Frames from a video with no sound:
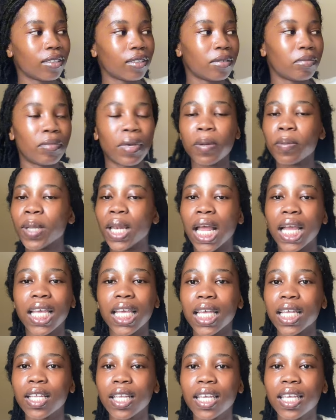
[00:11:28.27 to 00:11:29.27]
Maybe like
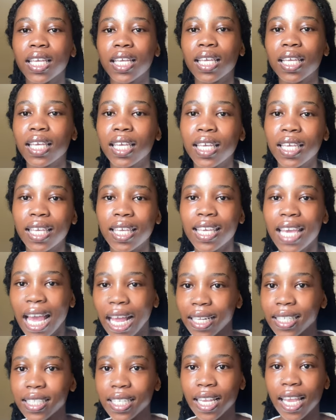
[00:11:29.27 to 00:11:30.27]

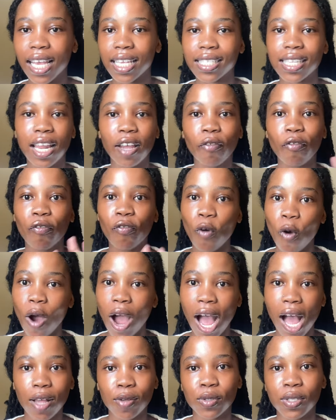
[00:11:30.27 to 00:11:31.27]
EAD has like 4
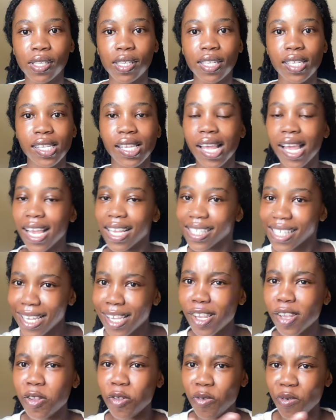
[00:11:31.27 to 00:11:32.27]
houses. So
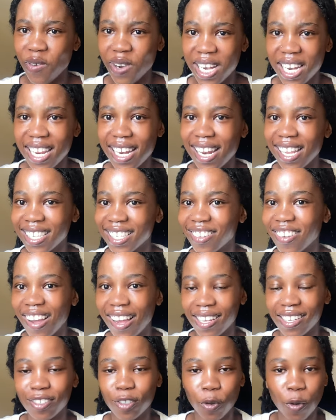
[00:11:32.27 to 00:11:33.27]
this is
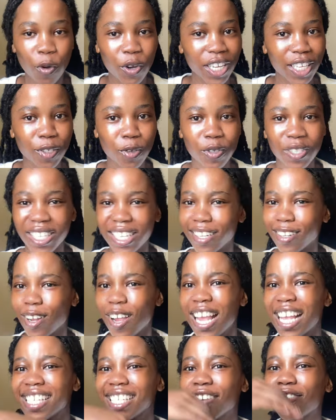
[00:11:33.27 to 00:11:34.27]
zonke zozinhle.
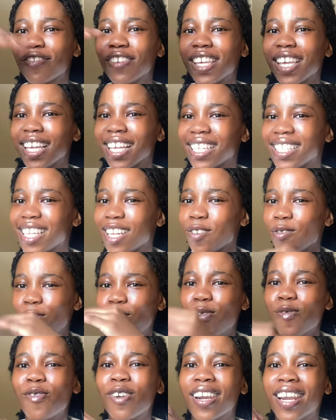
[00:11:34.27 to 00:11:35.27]
Safika
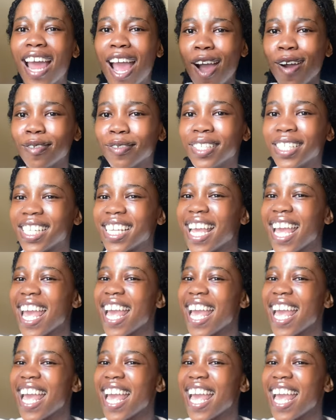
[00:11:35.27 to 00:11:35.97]
sadlula around.